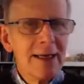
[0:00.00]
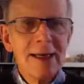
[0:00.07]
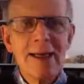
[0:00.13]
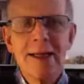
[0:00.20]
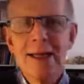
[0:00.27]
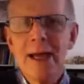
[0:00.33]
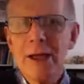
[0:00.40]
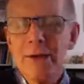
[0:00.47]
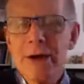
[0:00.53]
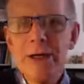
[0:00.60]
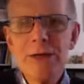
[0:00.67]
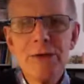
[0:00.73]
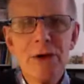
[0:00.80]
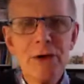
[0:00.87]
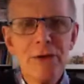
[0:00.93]
At the other
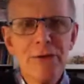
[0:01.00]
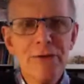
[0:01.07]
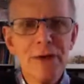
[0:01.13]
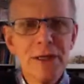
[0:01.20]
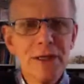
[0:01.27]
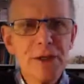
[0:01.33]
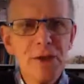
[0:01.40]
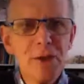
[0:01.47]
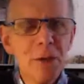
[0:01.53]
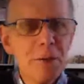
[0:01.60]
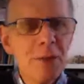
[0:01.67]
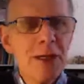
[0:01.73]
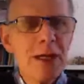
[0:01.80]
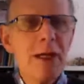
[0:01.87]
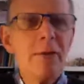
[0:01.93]
end, you've got the physical.
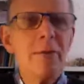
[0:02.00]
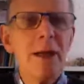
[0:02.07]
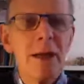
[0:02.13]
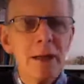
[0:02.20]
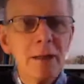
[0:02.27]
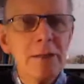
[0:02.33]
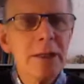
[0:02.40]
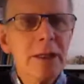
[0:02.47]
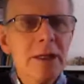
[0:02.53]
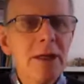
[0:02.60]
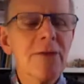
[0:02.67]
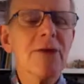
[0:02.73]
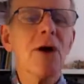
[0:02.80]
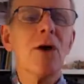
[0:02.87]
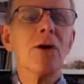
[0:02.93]
But in the middle,
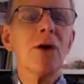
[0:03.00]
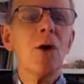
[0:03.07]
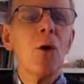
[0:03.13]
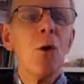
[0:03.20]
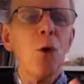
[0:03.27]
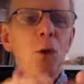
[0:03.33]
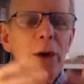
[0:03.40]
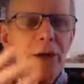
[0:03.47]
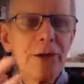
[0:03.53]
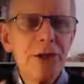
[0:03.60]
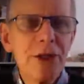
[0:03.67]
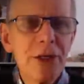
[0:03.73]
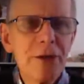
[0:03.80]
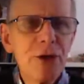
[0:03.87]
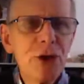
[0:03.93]
you've got all
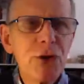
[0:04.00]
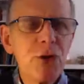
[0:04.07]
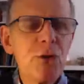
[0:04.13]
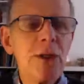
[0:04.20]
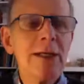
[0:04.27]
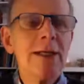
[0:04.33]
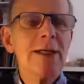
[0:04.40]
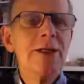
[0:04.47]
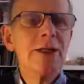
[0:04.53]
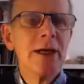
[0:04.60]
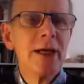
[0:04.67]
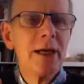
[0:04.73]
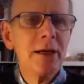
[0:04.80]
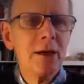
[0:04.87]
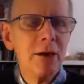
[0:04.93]
those social,
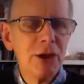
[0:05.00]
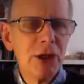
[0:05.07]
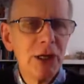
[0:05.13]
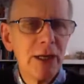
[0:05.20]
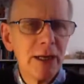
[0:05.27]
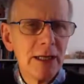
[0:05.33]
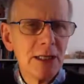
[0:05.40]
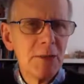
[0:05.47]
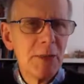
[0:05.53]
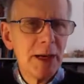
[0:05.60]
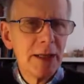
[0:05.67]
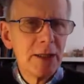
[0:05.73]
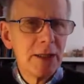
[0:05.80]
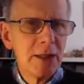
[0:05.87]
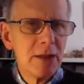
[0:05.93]
psychological
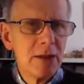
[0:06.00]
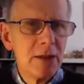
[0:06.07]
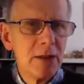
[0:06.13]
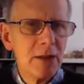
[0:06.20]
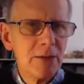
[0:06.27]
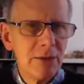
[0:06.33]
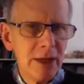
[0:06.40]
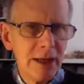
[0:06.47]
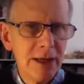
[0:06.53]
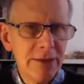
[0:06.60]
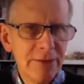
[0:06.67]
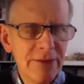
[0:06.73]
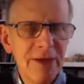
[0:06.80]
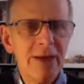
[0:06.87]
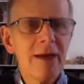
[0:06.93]
aspects of
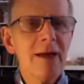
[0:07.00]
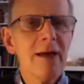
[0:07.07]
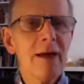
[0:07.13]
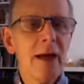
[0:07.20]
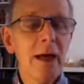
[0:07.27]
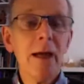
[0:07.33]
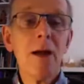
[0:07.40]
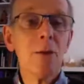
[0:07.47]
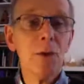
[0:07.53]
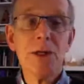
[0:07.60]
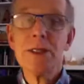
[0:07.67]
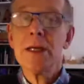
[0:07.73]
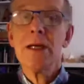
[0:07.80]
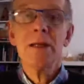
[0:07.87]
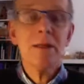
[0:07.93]
life. In other
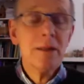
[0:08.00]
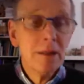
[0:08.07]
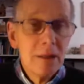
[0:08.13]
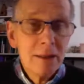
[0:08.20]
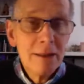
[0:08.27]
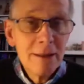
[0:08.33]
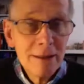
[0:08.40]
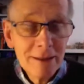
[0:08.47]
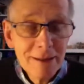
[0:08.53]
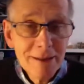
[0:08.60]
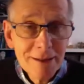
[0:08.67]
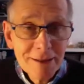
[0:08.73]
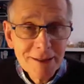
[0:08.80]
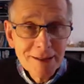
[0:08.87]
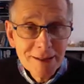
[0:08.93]
words,
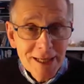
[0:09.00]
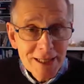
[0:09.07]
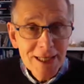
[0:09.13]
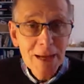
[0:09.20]
this